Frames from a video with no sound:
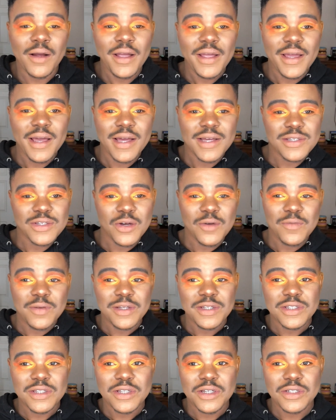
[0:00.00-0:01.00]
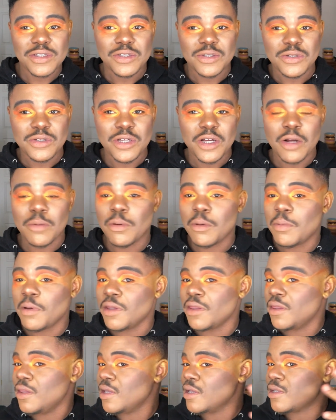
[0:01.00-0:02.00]
right guys, hopefully it doesn't look too terrible,
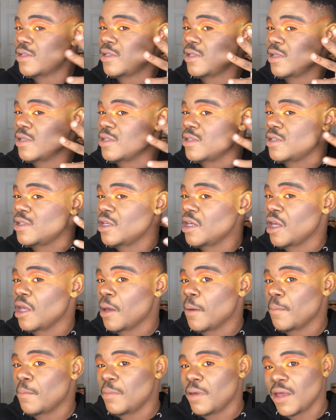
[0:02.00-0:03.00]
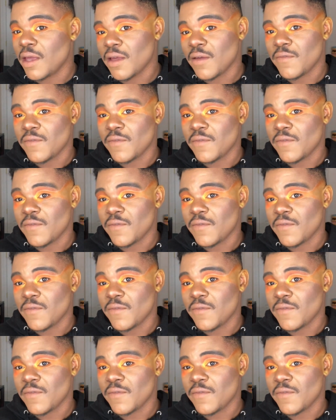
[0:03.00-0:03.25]
but this is the big